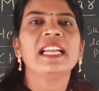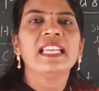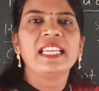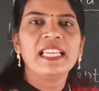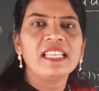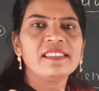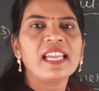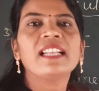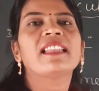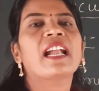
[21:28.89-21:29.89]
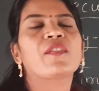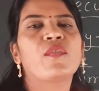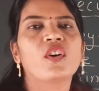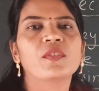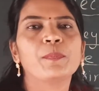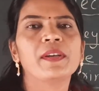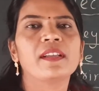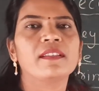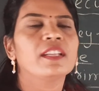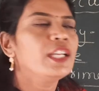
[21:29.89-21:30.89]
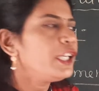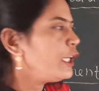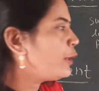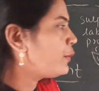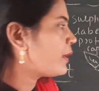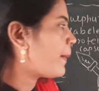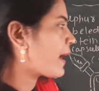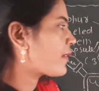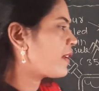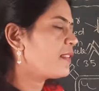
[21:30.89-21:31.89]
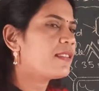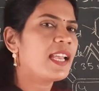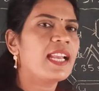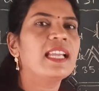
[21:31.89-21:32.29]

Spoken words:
he injects that phosphorus into the bacterial cell